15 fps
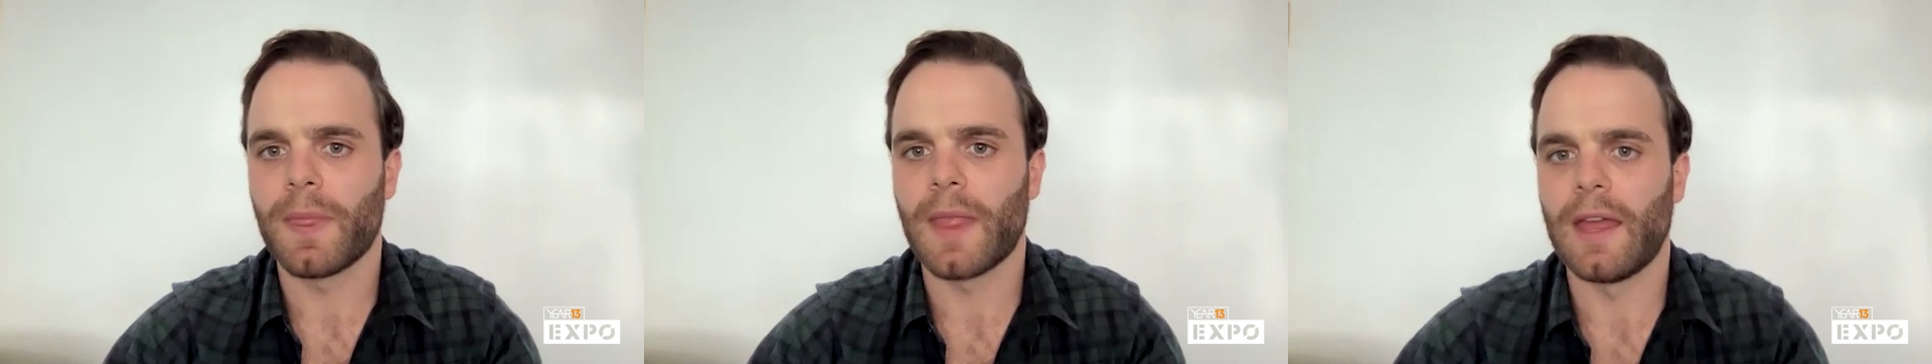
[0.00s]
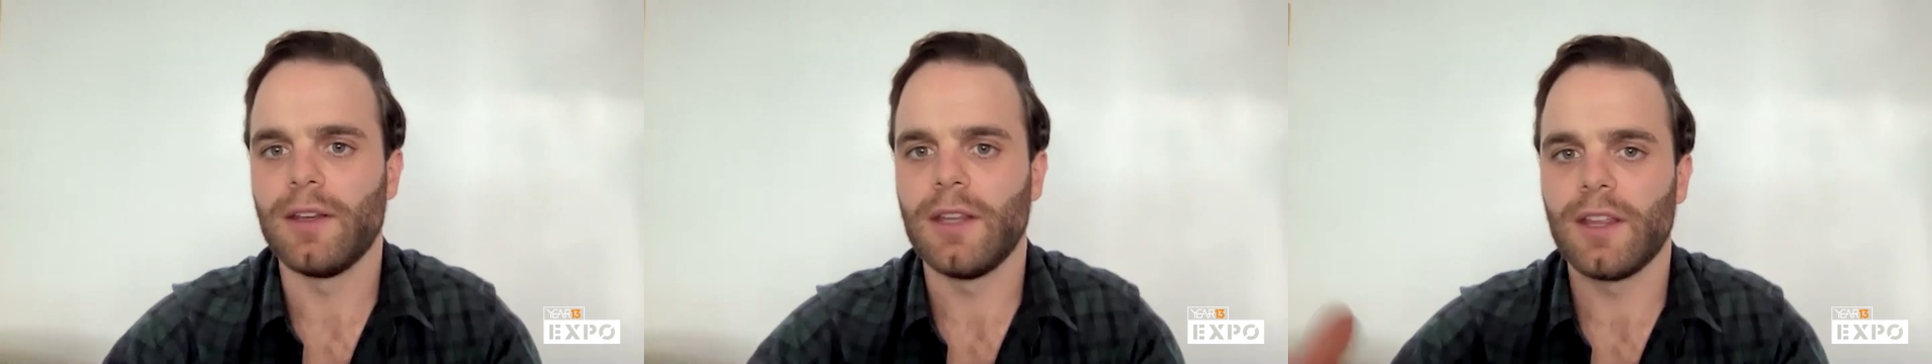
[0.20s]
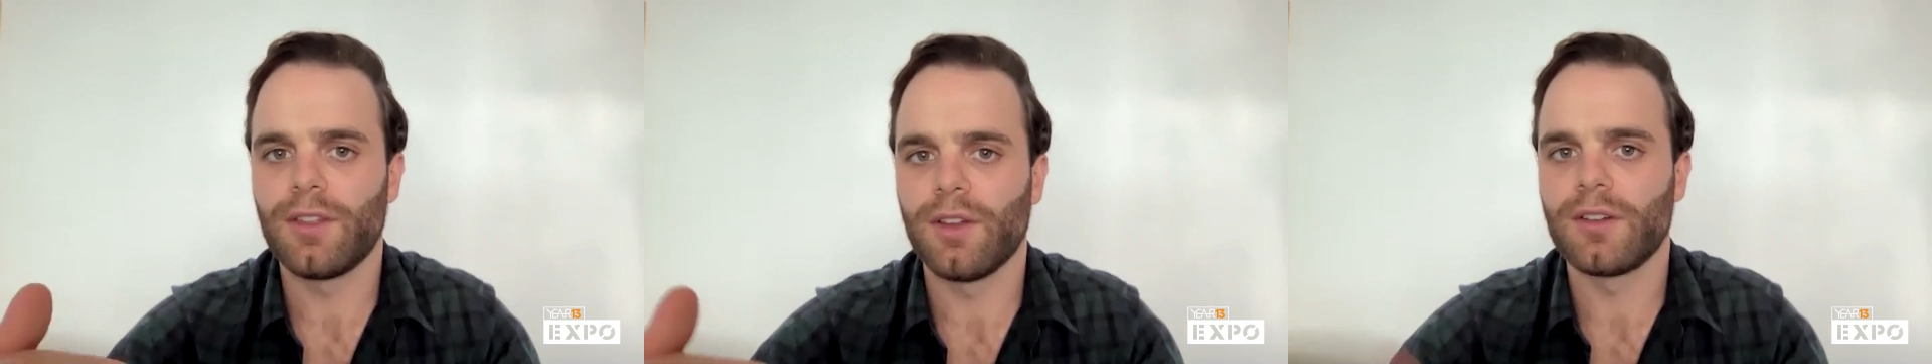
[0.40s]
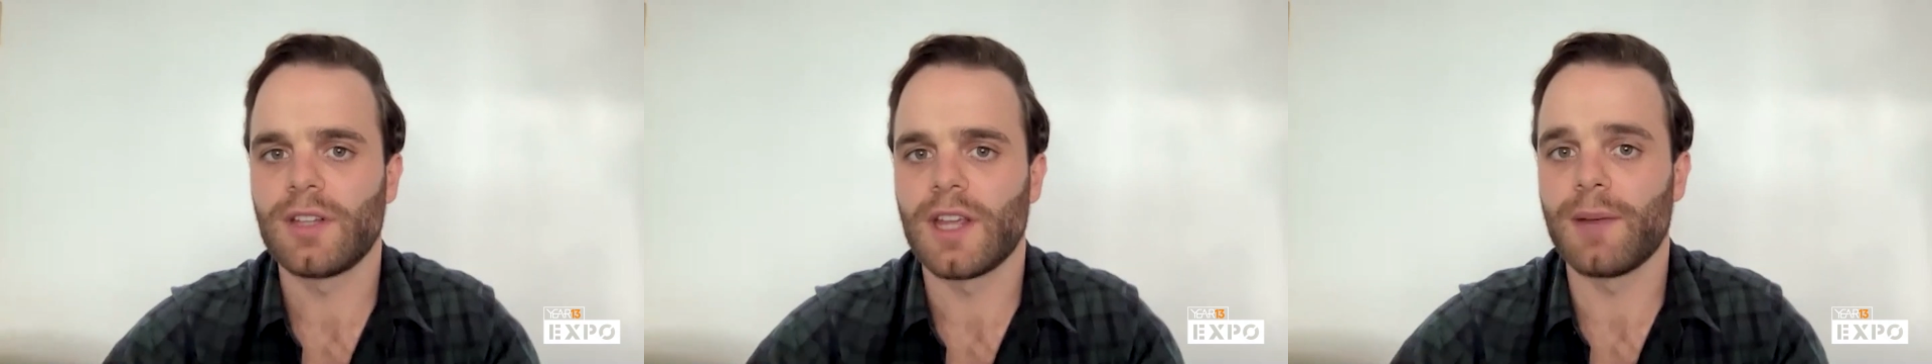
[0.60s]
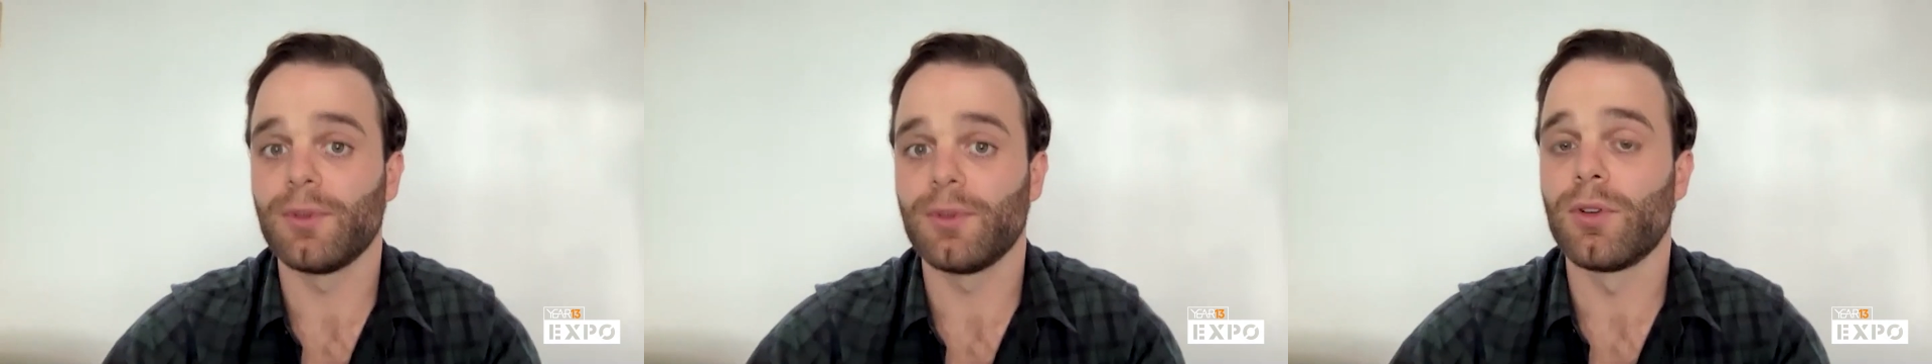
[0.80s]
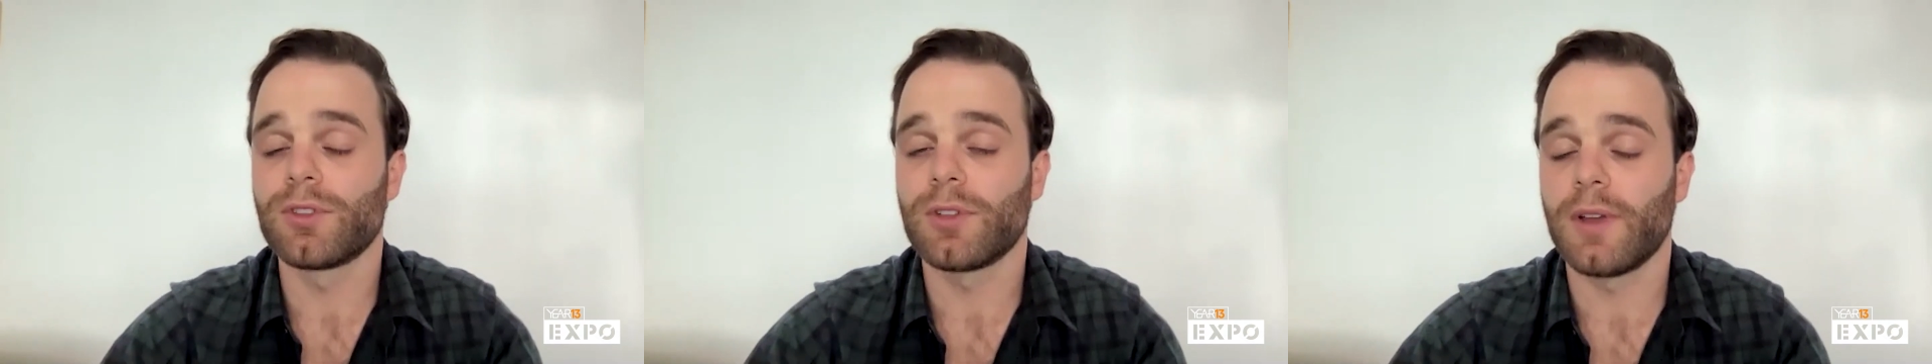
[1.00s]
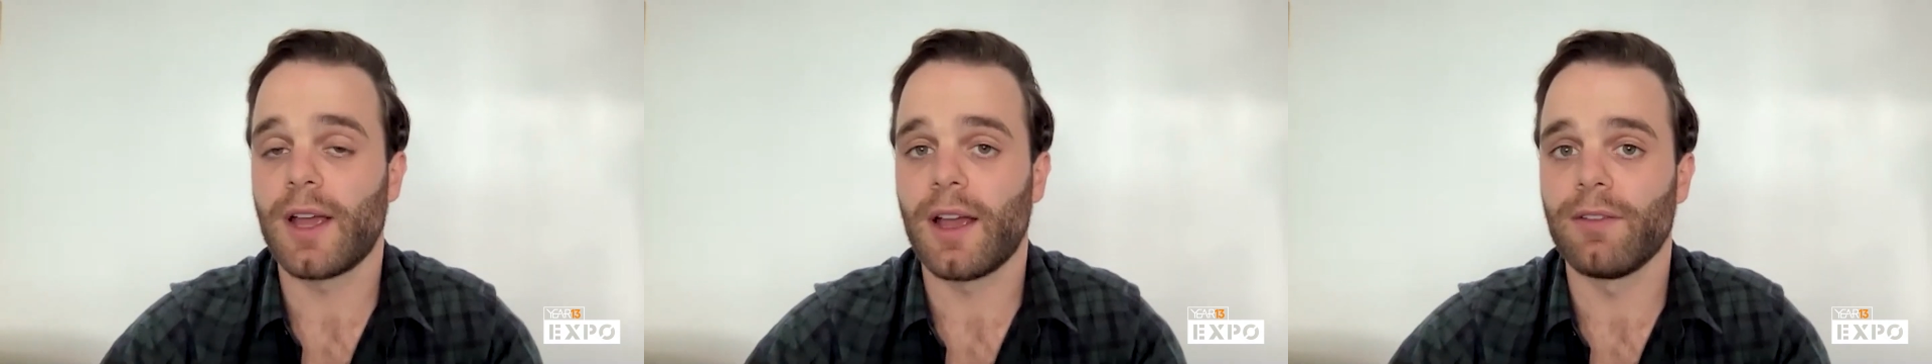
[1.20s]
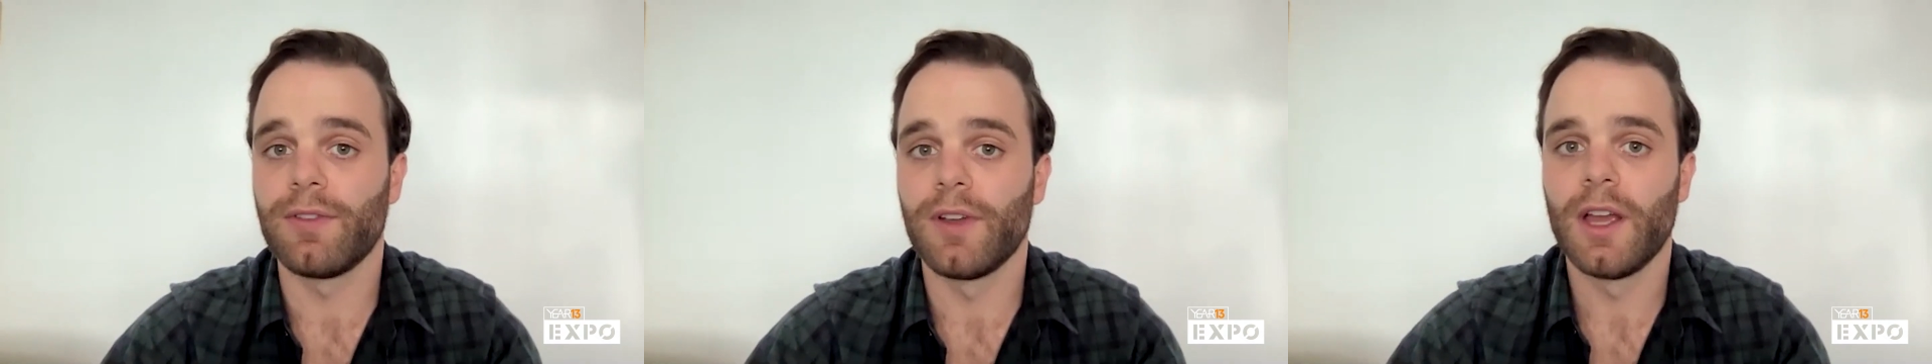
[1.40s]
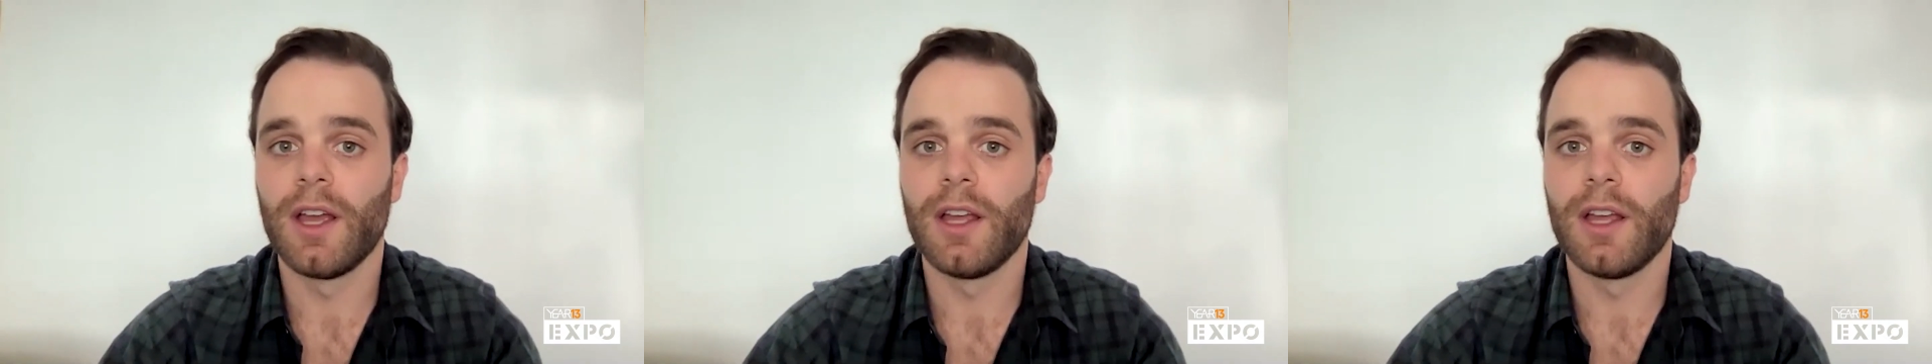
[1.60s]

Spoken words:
And Year 13 will also have